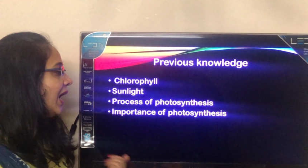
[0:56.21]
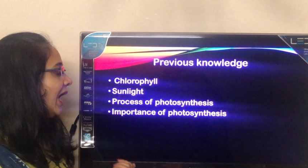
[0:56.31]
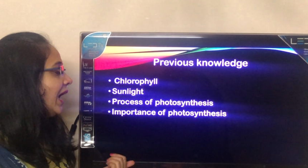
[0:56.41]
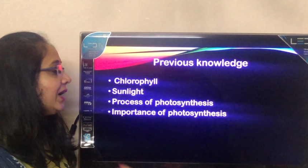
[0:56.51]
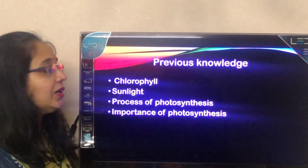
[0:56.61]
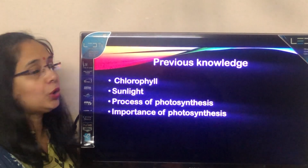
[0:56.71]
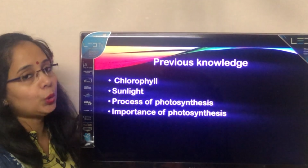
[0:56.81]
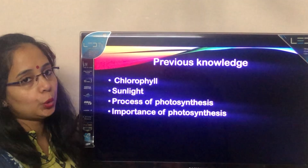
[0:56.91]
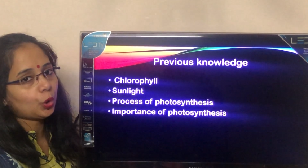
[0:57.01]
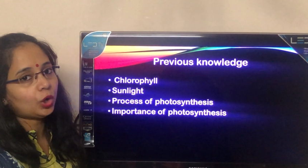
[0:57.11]
and
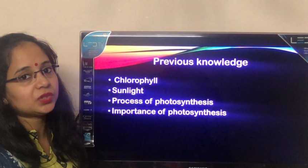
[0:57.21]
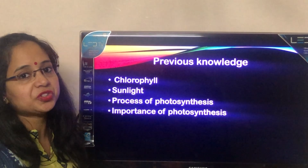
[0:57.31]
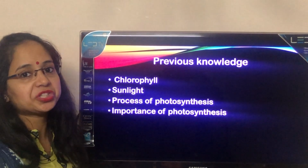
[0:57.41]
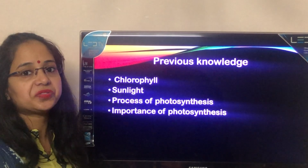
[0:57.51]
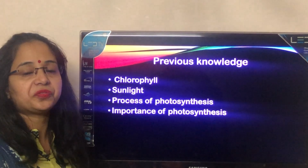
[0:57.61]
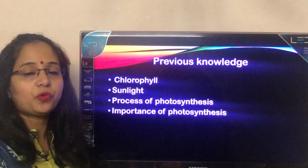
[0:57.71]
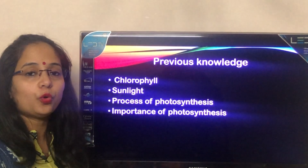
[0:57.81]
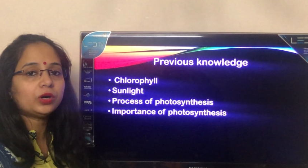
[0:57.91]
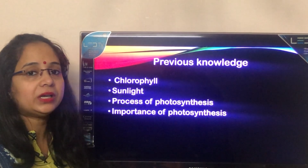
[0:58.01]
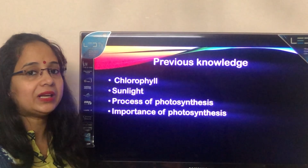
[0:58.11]
glucose, which is food.